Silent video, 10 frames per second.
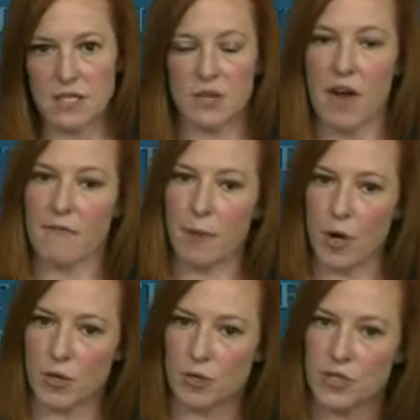to have
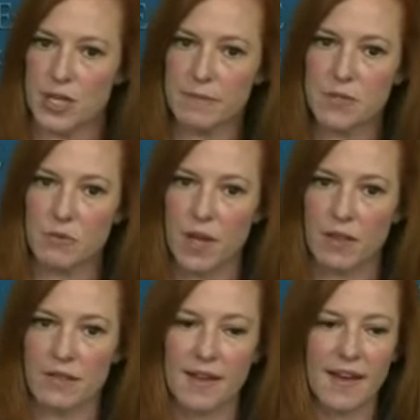partnerships
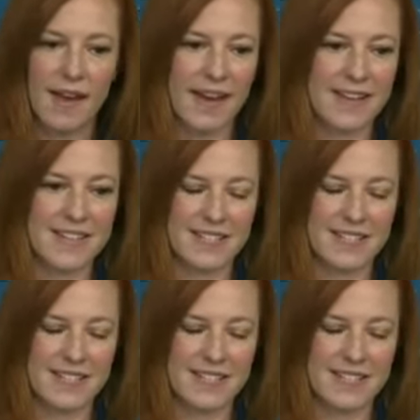with uh,